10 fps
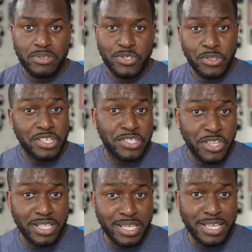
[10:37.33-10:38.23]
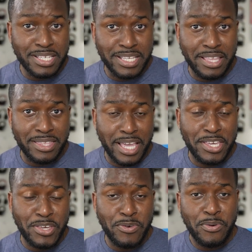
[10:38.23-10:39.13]
So this is Thunder E saying
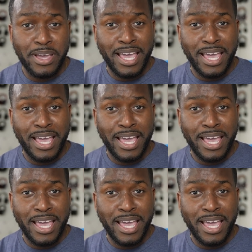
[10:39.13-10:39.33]
thank you